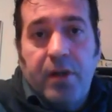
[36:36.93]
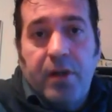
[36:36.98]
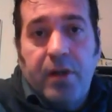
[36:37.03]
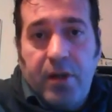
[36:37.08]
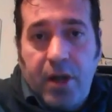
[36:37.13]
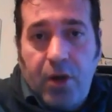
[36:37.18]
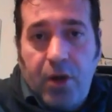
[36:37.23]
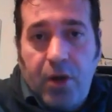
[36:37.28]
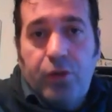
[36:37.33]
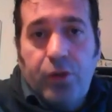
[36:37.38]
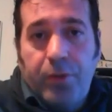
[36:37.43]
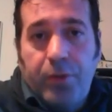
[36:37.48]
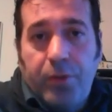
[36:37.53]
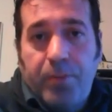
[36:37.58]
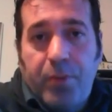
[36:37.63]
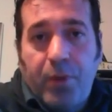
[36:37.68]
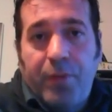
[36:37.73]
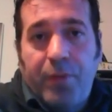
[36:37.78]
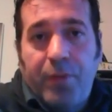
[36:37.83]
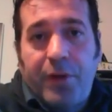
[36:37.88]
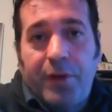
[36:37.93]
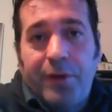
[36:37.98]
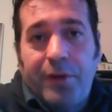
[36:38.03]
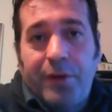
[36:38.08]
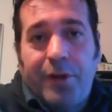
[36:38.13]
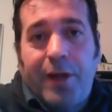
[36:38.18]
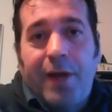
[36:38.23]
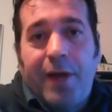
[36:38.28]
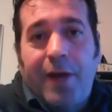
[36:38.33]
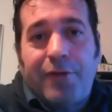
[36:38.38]
how to improve the
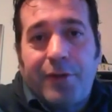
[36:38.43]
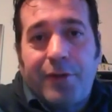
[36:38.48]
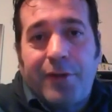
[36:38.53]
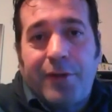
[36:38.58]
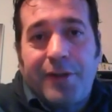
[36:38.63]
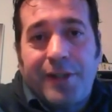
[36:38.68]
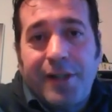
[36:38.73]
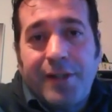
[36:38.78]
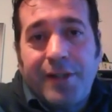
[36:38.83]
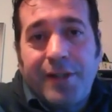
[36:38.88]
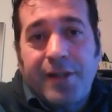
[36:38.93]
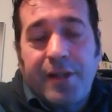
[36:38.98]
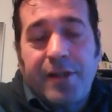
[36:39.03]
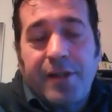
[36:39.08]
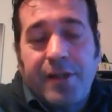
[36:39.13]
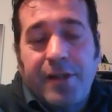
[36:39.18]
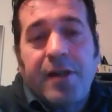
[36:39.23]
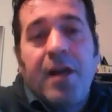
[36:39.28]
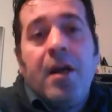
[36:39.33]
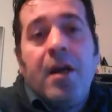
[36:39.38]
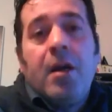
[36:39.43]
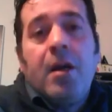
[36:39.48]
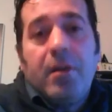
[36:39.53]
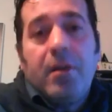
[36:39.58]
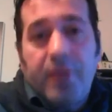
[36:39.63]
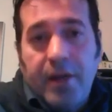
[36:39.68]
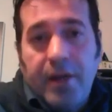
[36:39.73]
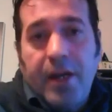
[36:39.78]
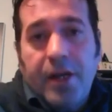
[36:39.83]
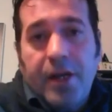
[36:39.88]
lives of the citizens,
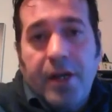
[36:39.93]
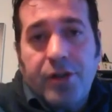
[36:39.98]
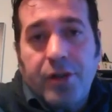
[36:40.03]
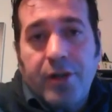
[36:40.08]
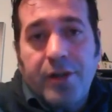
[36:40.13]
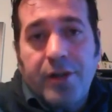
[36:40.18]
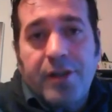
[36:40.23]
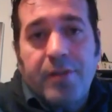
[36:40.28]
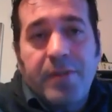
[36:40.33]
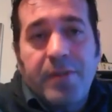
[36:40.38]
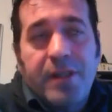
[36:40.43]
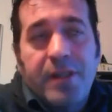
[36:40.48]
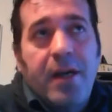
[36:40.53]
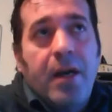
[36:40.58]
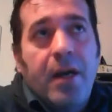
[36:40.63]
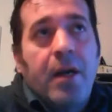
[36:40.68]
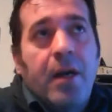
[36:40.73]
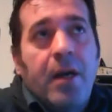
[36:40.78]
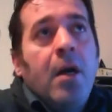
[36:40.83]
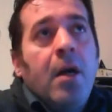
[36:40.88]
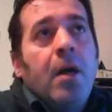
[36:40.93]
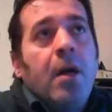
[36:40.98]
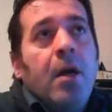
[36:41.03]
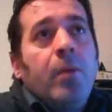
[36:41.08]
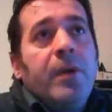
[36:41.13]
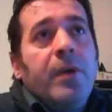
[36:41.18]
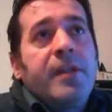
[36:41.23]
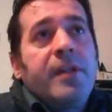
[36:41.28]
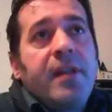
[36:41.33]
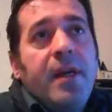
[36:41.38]
then nationalism is there.
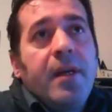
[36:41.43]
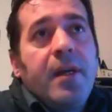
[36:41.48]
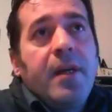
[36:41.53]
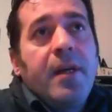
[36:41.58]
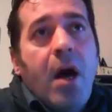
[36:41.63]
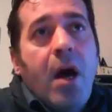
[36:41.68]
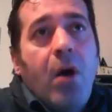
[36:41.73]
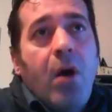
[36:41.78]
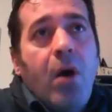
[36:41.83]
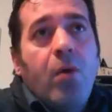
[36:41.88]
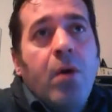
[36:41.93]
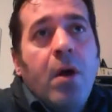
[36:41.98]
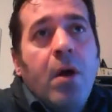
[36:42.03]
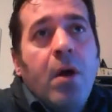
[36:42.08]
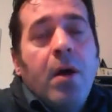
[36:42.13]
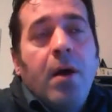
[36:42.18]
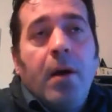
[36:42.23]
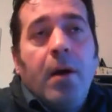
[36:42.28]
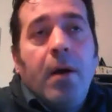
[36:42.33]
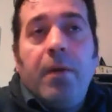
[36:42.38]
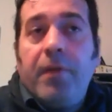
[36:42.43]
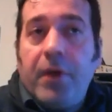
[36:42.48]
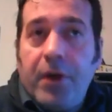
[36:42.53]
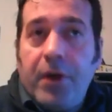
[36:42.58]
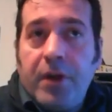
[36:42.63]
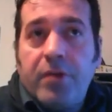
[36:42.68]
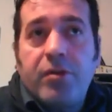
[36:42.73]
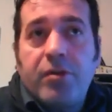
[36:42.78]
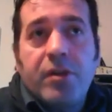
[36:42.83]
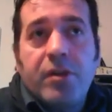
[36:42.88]
We see now a very
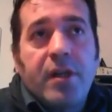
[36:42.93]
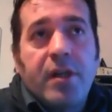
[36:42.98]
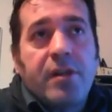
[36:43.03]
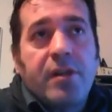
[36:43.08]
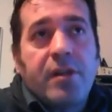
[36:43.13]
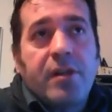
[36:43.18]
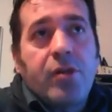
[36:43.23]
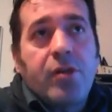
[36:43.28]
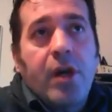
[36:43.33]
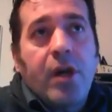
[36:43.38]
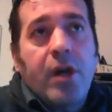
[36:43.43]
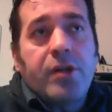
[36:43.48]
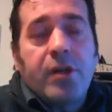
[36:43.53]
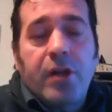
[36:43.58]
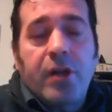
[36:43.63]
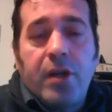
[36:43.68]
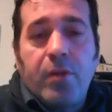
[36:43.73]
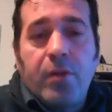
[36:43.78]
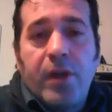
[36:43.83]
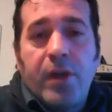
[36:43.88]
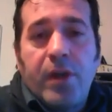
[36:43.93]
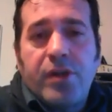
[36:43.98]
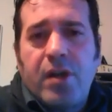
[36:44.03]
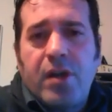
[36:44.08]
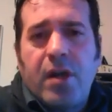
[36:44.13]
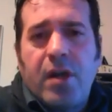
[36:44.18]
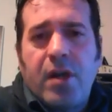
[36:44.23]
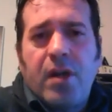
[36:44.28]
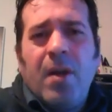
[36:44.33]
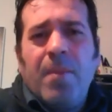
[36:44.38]
interesting situation in which
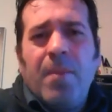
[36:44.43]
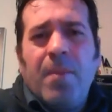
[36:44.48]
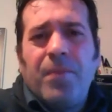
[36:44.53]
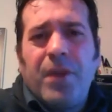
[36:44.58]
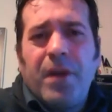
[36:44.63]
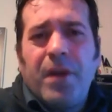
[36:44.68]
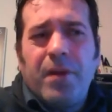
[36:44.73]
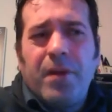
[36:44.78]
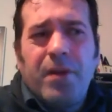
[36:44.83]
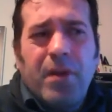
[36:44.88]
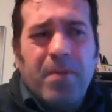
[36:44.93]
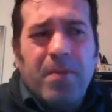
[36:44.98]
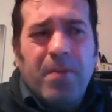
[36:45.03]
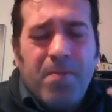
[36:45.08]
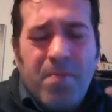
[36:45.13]
the